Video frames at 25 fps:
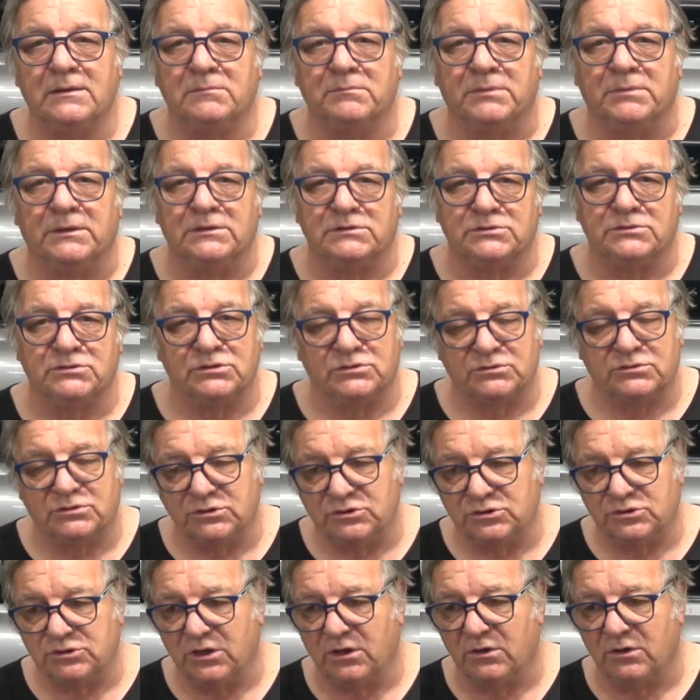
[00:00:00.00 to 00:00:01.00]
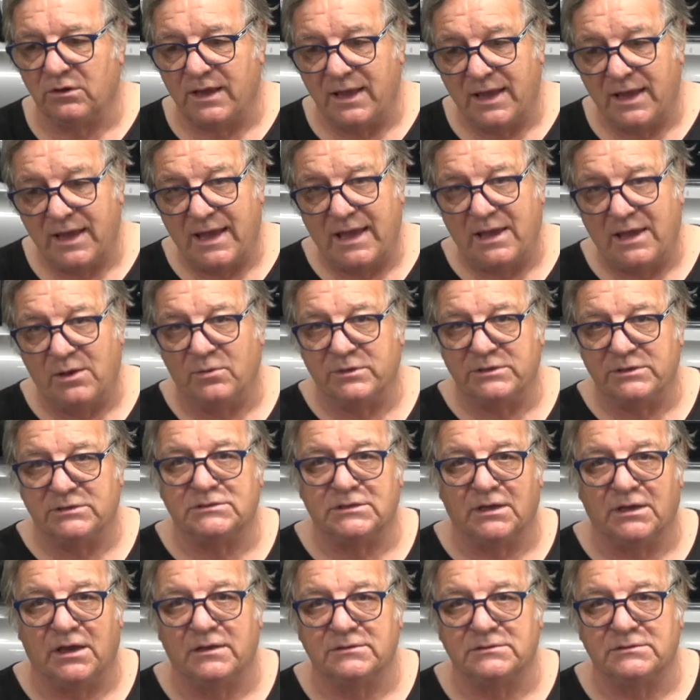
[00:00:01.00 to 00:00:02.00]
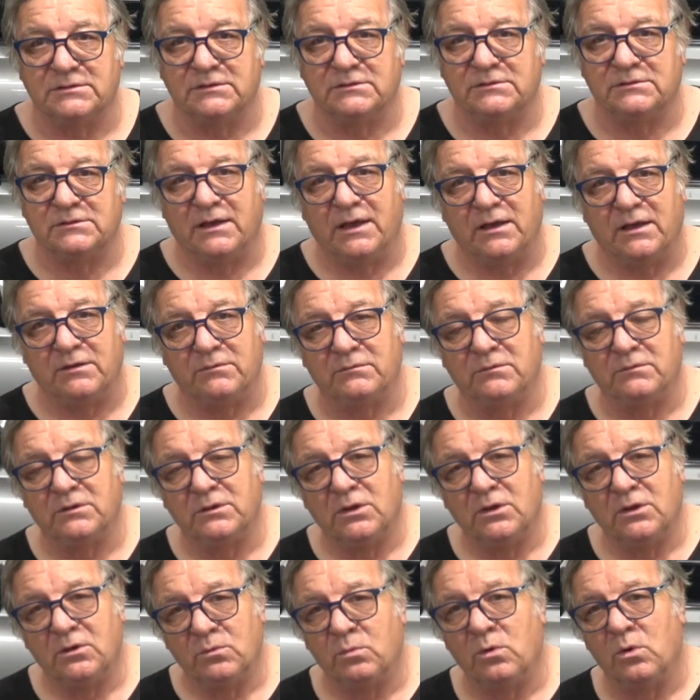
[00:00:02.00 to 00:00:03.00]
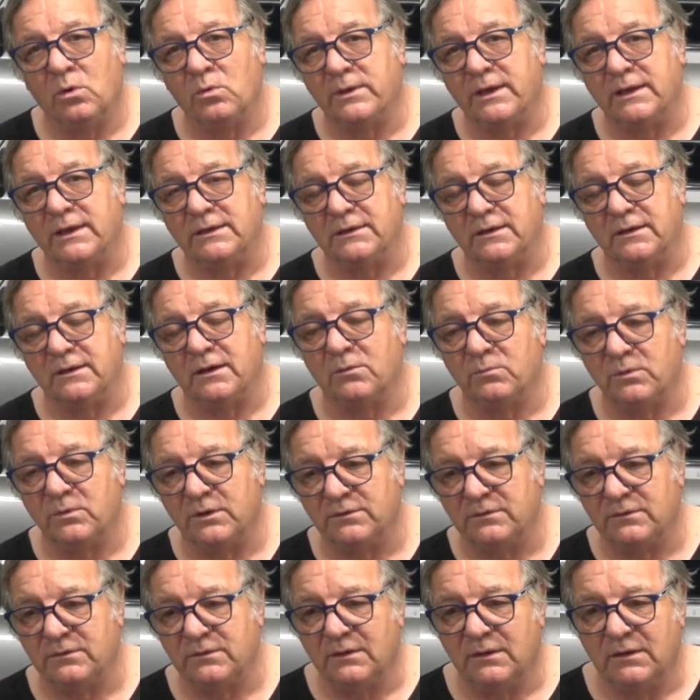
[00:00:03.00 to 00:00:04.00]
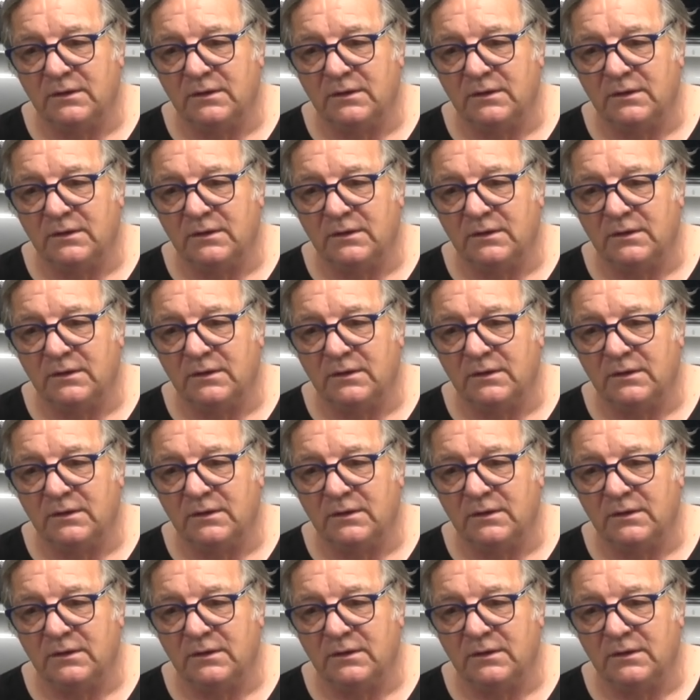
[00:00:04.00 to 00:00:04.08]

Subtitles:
but it's just to show how we started and what we ended up with.